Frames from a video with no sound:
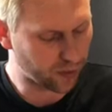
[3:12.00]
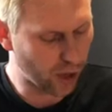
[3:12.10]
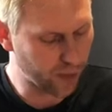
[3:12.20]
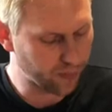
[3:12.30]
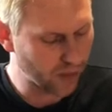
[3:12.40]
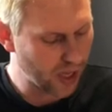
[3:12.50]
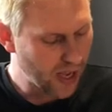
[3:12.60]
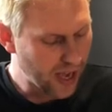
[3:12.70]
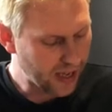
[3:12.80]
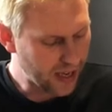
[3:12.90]
through,
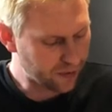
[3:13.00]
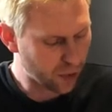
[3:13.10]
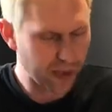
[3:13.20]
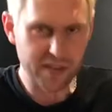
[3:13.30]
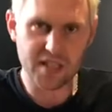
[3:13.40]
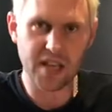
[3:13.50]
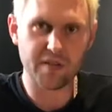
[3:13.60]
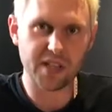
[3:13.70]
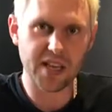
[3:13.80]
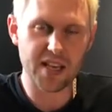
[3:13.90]
and after about
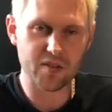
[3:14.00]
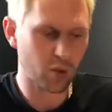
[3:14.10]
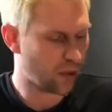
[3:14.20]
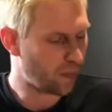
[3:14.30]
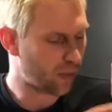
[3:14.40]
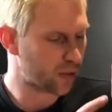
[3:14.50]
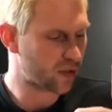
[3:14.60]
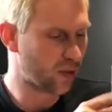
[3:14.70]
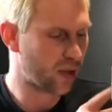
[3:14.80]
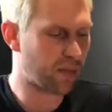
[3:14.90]
seven days, all the
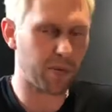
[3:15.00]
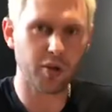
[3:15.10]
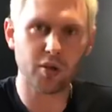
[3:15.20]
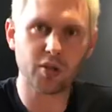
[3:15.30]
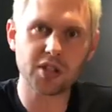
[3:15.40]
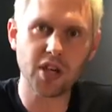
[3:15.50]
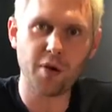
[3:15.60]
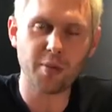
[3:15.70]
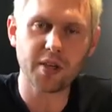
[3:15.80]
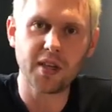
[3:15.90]
bubbles through the bubbler will
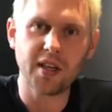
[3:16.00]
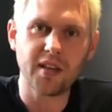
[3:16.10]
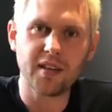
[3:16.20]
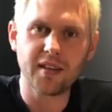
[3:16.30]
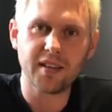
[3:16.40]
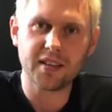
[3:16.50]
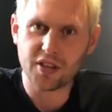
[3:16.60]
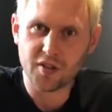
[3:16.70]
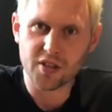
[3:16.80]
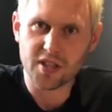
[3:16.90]
stop, and
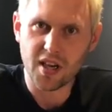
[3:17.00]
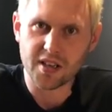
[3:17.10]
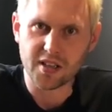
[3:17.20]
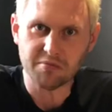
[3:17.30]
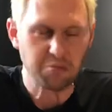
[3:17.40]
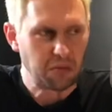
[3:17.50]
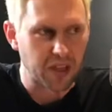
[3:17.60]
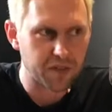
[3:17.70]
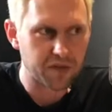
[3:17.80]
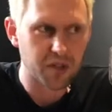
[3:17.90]
then you've got cider.
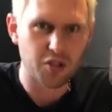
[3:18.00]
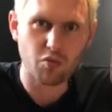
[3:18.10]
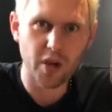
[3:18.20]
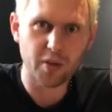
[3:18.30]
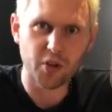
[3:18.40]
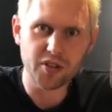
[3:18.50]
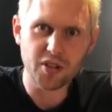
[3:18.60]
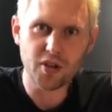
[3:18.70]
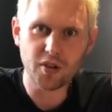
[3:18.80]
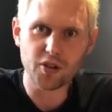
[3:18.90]
If you really want
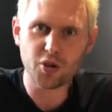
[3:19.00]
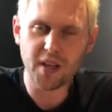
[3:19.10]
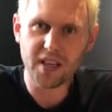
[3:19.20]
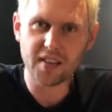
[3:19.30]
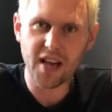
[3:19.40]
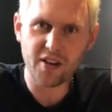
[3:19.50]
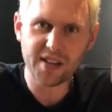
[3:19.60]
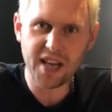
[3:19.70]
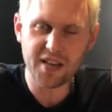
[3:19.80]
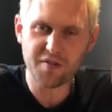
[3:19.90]
to, you can drink it there
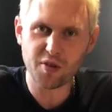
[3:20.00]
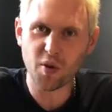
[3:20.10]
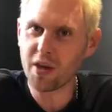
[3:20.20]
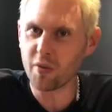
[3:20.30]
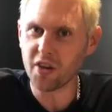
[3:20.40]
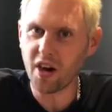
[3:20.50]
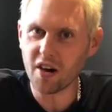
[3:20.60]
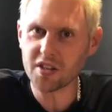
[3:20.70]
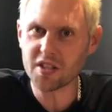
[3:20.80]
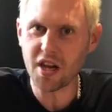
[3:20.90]
and then if you really want the
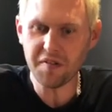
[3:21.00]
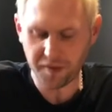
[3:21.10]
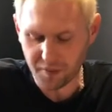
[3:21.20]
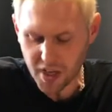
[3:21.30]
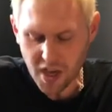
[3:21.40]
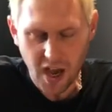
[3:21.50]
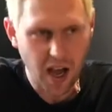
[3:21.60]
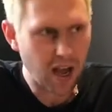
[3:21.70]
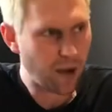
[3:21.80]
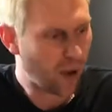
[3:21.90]
hard stuff.
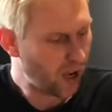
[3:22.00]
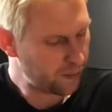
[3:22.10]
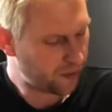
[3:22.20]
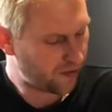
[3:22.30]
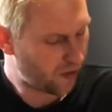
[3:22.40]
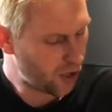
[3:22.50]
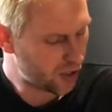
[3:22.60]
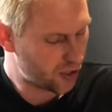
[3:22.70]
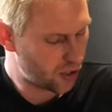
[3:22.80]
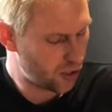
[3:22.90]
Um, I
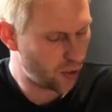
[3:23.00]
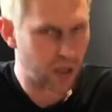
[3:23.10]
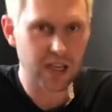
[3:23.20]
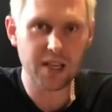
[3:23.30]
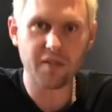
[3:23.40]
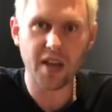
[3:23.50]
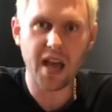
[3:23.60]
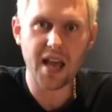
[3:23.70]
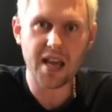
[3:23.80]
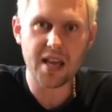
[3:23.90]
prefer to leave
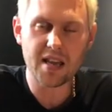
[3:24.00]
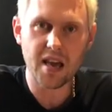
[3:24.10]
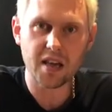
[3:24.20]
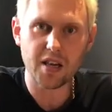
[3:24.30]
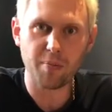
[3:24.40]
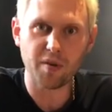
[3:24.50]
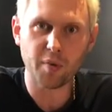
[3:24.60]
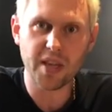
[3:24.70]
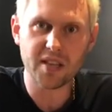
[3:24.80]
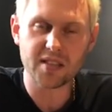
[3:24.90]
it a, a couple
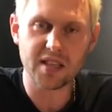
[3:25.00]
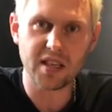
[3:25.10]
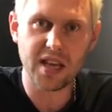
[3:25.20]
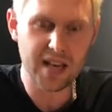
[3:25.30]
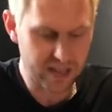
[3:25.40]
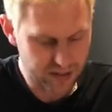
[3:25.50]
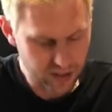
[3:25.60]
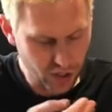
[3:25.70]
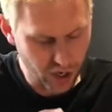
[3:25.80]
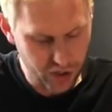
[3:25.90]
of weeks and let it
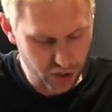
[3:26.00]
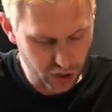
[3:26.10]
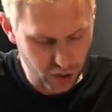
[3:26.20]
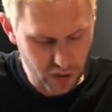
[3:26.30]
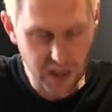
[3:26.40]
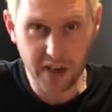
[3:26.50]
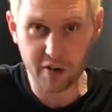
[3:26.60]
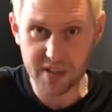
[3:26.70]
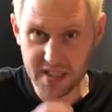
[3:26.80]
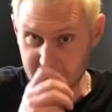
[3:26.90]
start to
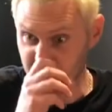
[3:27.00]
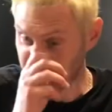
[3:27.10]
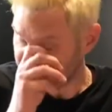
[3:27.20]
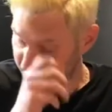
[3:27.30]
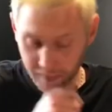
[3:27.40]
clear and settle,